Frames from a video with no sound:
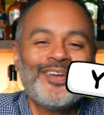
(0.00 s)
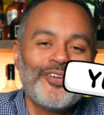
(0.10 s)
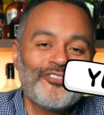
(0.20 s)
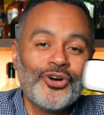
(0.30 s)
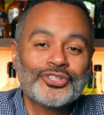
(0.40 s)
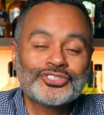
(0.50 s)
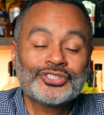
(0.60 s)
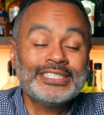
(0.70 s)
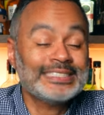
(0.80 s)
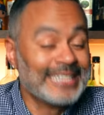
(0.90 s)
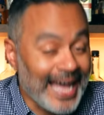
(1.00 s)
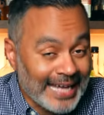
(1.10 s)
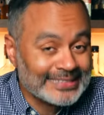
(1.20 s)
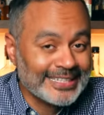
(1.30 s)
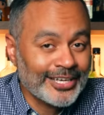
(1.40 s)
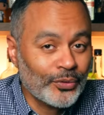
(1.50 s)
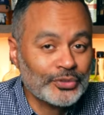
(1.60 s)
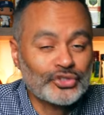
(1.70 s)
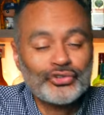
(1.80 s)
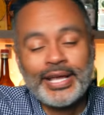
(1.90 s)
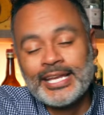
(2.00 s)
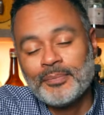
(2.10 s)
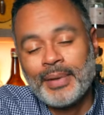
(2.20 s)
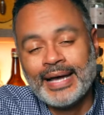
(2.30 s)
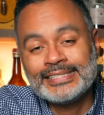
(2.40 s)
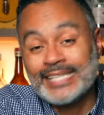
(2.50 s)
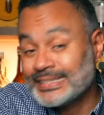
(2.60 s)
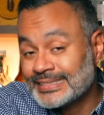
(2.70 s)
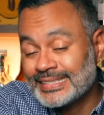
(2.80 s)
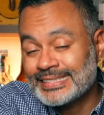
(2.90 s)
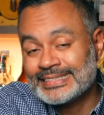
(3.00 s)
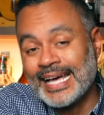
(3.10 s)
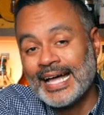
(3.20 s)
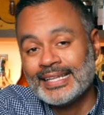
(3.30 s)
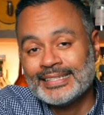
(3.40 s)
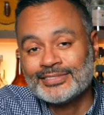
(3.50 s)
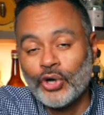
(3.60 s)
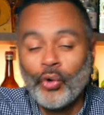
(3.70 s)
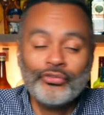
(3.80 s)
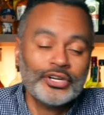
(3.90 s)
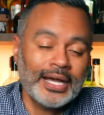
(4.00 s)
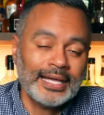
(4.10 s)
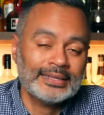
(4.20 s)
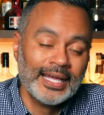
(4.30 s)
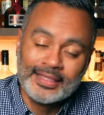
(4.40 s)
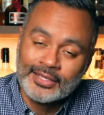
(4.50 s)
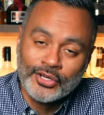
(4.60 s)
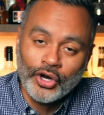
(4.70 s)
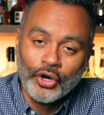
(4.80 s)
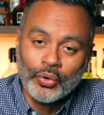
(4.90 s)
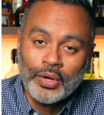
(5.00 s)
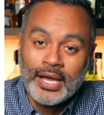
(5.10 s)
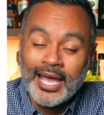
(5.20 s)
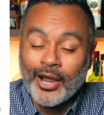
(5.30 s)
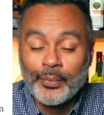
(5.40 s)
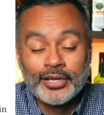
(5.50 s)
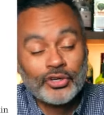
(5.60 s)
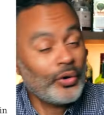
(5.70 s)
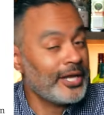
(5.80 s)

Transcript: anyway, folks, so this cocktail was created by Jessica Gonzalez over at Death and Co. And we're gonna go